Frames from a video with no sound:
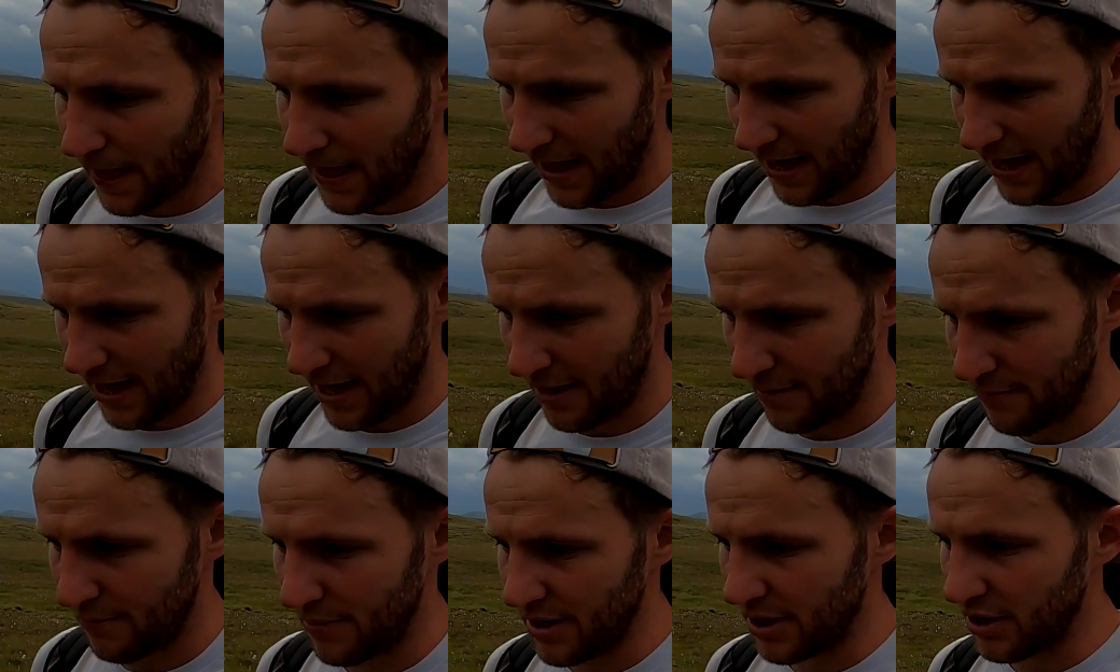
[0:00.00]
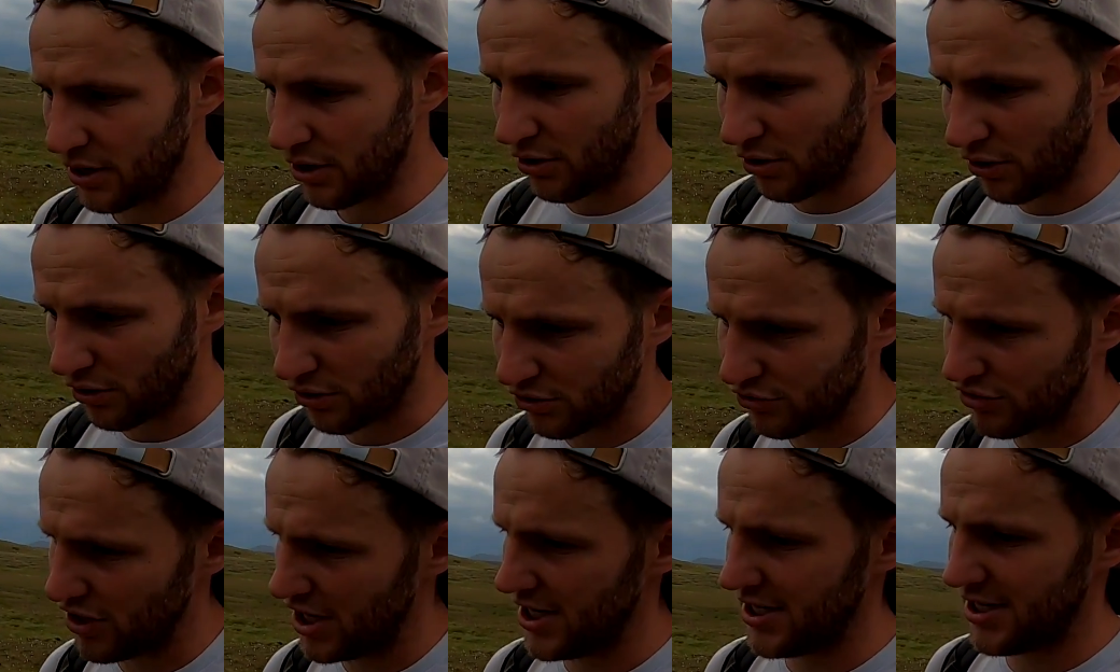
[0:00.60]
You're
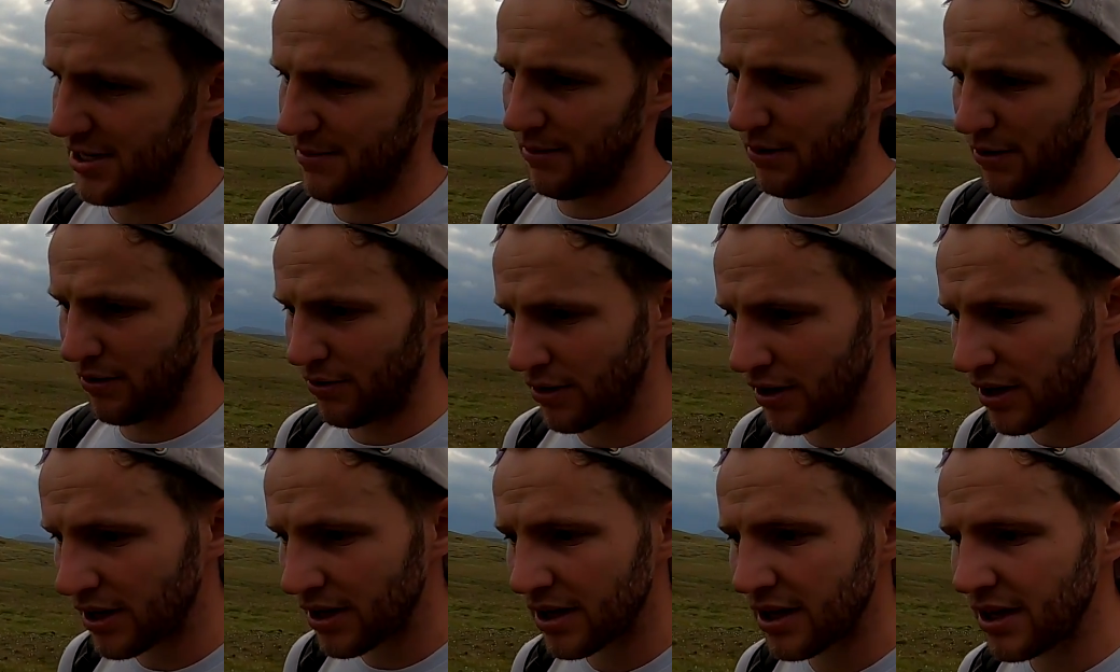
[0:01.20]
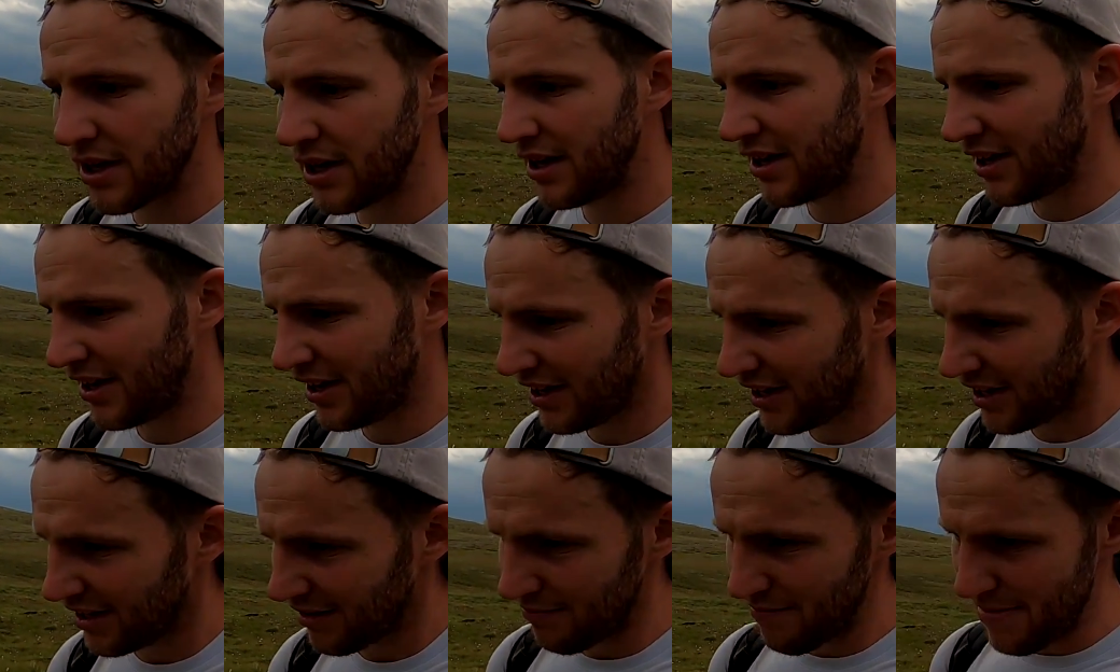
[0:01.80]
not stressing about
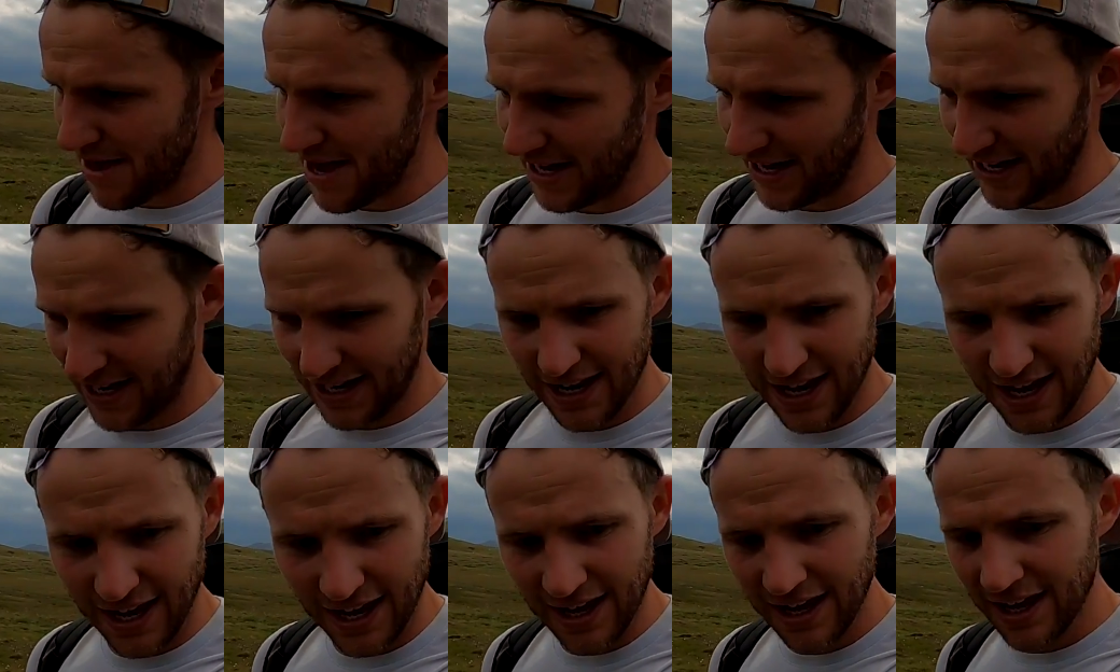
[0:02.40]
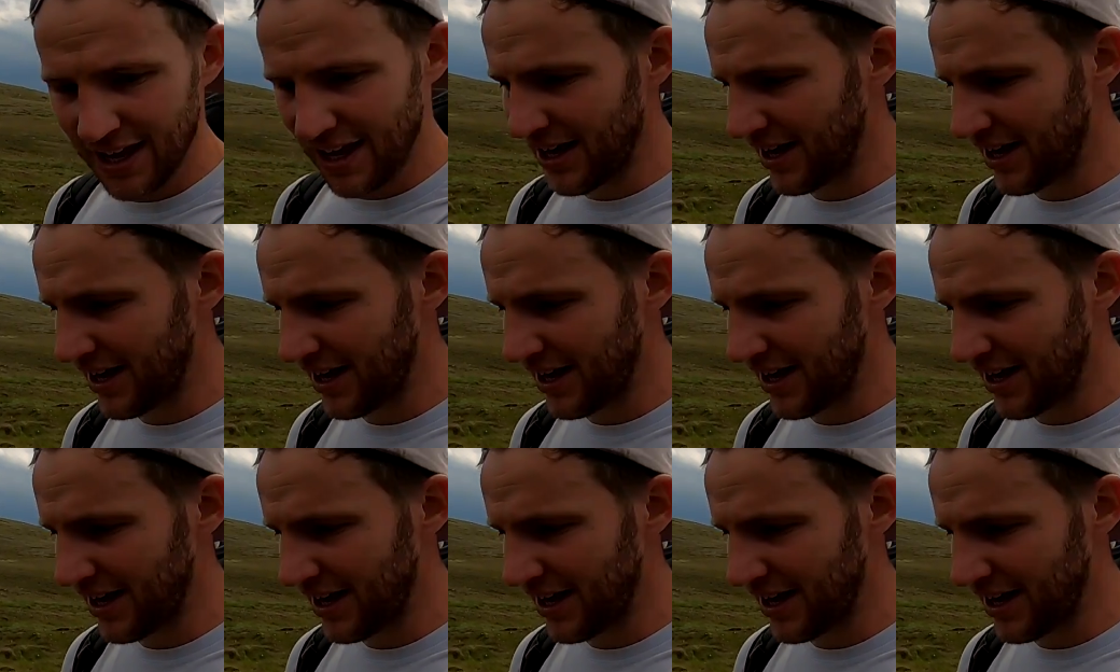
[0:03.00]
making it